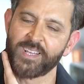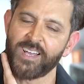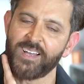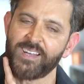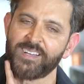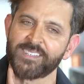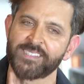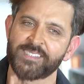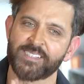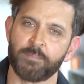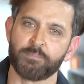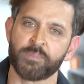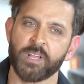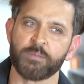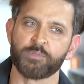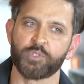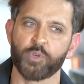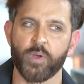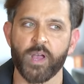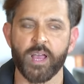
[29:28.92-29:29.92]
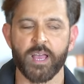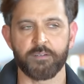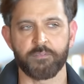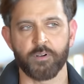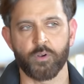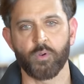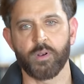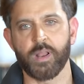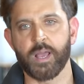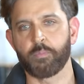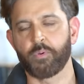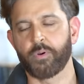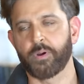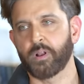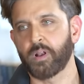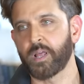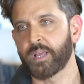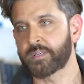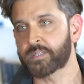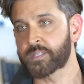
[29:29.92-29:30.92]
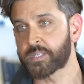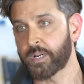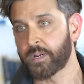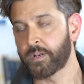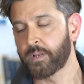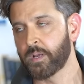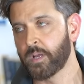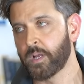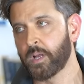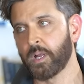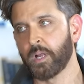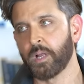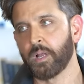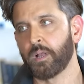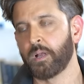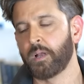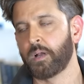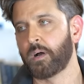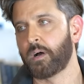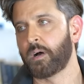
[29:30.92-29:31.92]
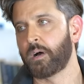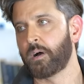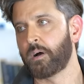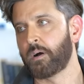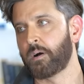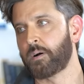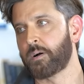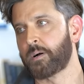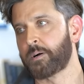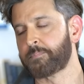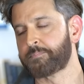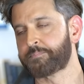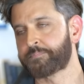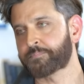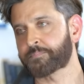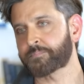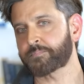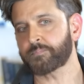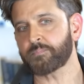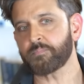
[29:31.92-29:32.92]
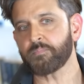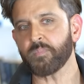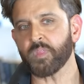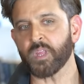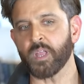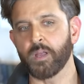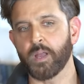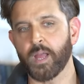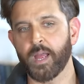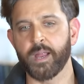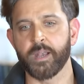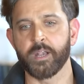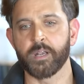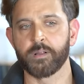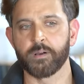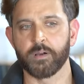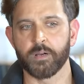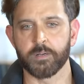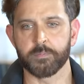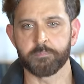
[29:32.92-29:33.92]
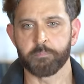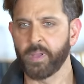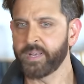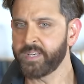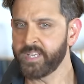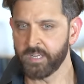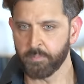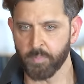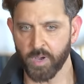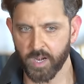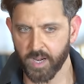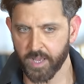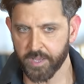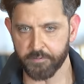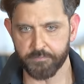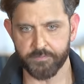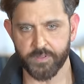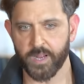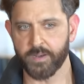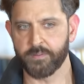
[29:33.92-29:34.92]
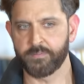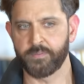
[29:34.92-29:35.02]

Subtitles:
yeah, sometimes you have a collaborator like Sid, many in my life